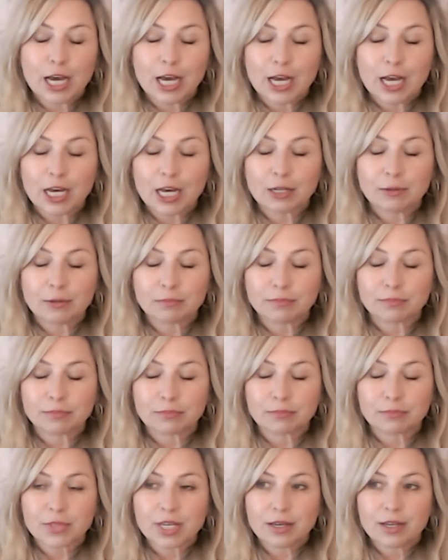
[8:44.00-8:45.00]

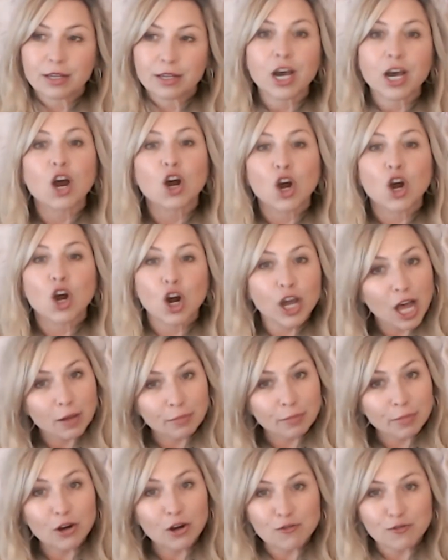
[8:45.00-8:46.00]
or
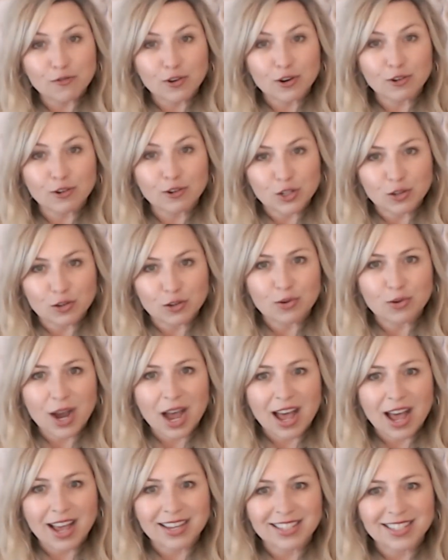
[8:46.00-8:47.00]
come over to
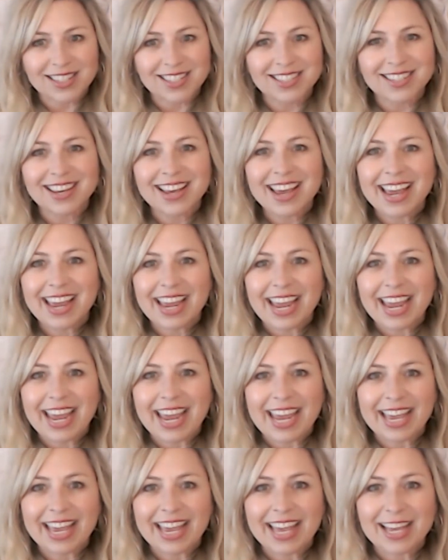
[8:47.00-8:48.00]
us.
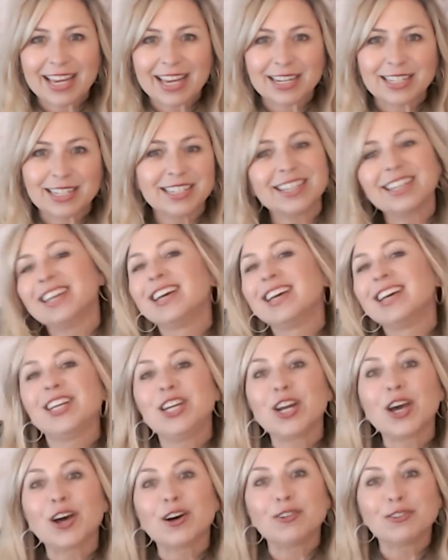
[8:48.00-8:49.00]
And,
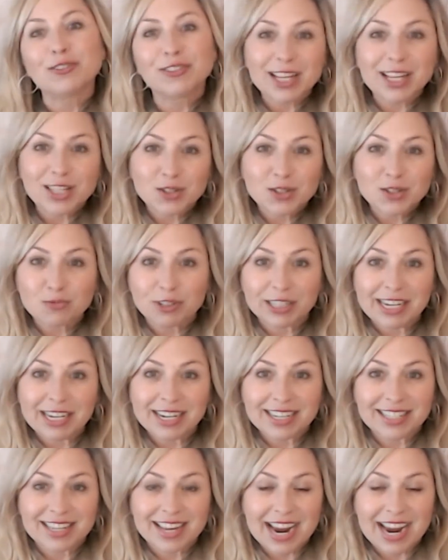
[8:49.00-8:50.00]
that's
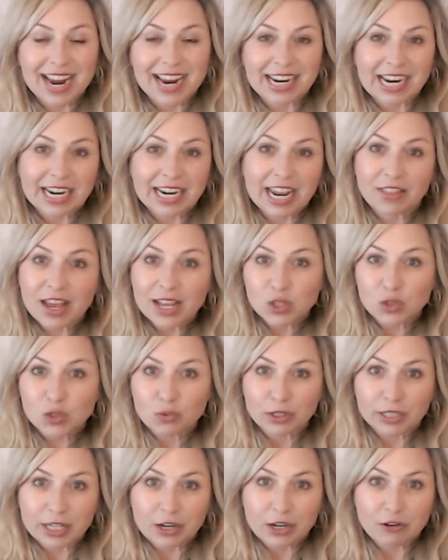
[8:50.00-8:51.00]
really exciting and that's
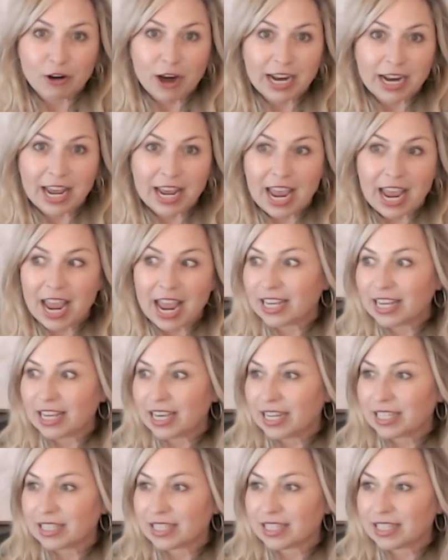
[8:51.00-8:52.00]
really great. And
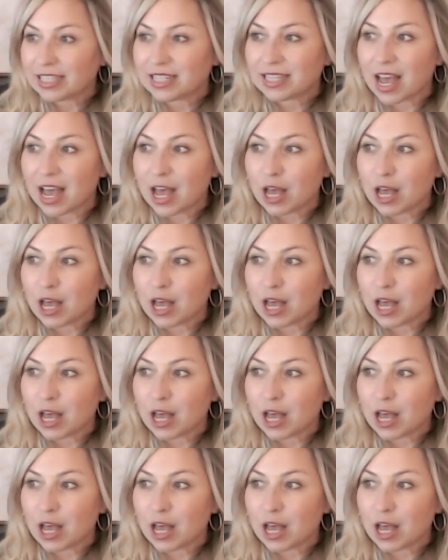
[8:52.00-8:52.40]
it's